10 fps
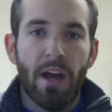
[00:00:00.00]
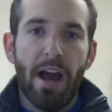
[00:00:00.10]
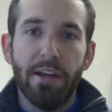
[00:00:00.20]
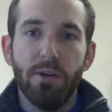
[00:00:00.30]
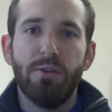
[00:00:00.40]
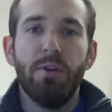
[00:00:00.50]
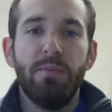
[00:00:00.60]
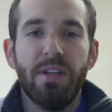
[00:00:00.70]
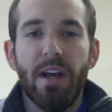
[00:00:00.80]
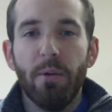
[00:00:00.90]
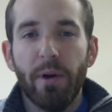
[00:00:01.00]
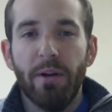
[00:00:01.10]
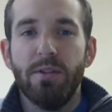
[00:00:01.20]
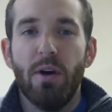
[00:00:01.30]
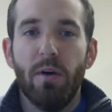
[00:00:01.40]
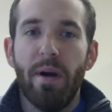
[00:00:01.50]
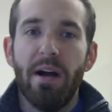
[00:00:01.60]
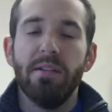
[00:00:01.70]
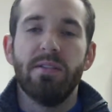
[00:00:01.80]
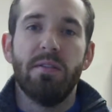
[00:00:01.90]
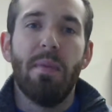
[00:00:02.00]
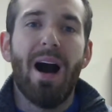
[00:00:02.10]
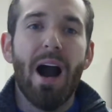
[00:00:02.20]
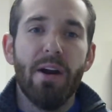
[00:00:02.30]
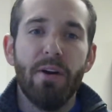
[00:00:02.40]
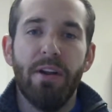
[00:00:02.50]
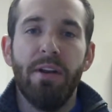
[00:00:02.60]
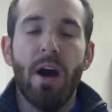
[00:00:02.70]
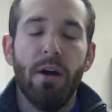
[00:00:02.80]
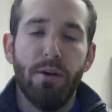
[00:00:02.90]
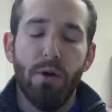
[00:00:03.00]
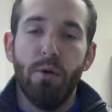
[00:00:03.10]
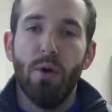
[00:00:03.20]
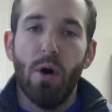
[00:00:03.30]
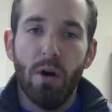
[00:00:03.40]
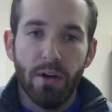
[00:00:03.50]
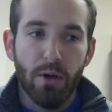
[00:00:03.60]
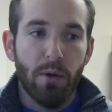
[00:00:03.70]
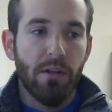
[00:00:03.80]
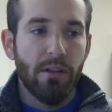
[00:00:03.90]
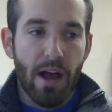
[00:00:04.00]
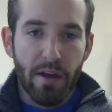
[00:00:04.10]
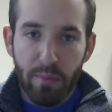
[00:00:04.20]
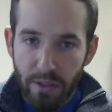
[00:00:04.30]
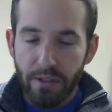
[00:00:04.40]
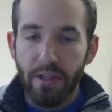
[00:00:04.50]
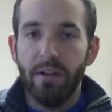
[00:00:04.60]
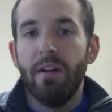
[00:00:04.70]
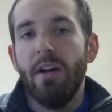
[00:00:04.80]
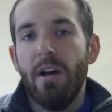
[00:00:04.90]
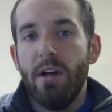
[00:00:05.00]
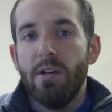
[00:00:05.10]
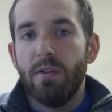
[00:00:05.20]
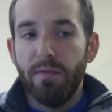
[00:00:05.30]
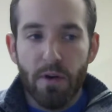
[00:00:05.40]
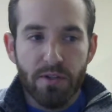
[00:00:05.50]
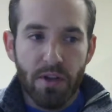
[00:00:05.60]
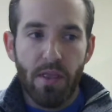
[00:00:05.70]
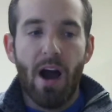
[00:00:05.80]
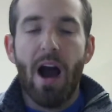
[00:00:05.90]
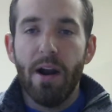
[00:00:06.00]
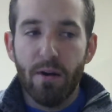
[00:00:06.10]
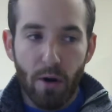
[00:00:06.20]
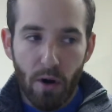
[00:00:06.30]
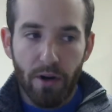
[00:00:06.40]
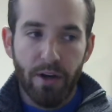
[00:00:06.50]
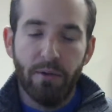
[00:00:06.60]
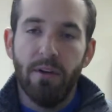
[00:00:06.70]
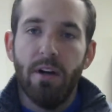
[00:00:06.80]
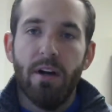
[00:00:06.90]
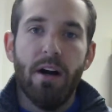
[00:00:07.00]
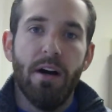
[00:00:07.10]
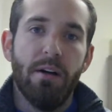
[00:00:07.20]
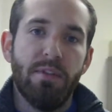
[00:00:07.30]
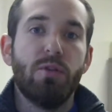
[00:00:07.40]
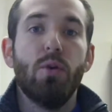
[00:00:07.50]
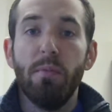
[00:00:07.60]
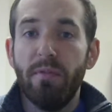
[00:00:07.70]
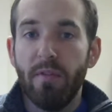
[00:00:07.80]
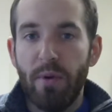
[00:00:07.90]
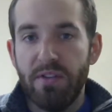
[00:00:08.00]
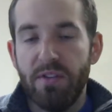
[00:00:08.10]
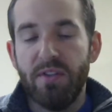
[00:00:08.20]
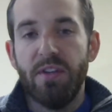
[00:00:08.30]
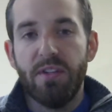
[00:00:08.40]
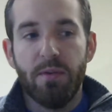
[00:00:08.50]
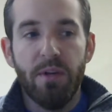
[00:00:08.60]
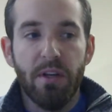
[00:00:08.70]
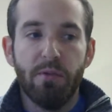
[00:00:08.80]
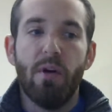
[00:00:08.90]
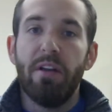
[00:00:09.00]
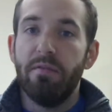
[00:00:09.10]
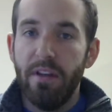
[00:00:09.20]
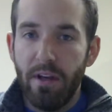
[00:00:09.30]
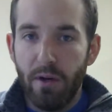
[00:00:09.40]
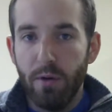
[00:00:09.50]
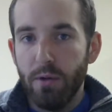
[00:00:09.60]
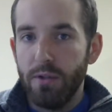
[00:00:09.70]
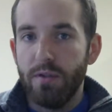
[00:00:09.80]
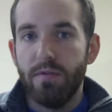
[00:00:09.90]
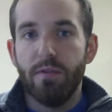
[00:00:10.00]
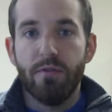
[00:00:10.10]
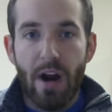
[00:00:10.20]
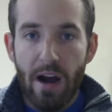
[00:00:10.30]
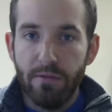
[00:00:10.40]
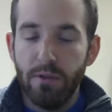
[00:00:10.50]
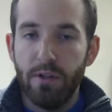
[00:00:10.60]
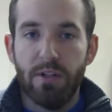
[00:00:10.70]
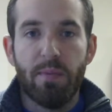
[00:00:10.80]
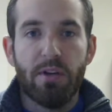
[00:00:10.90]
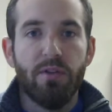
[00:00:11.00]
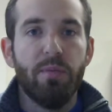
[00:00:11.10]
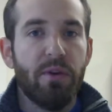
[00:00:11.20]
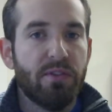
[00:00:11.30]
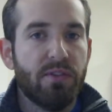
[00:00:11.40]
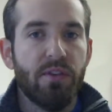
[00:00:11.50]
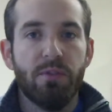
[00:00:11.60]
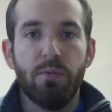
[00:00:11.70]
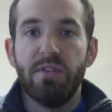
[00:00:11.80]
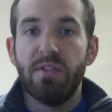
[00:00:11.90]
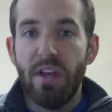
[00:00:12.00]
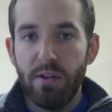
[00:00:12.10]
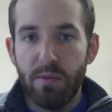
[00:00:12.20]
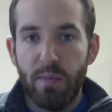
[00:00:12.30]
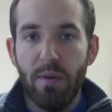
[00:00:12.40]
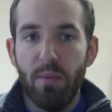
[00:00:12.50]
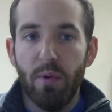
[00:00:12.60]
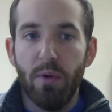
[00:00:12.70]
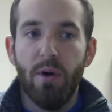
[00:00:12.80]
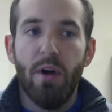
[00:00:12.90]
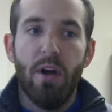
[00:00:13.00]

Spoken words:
Hey YouTube, today we're going to talk about some hired and non-owned auto liability. So first, the hired auto, it's normal for businesses to be running vehicles for travel, especially businesses with salespeople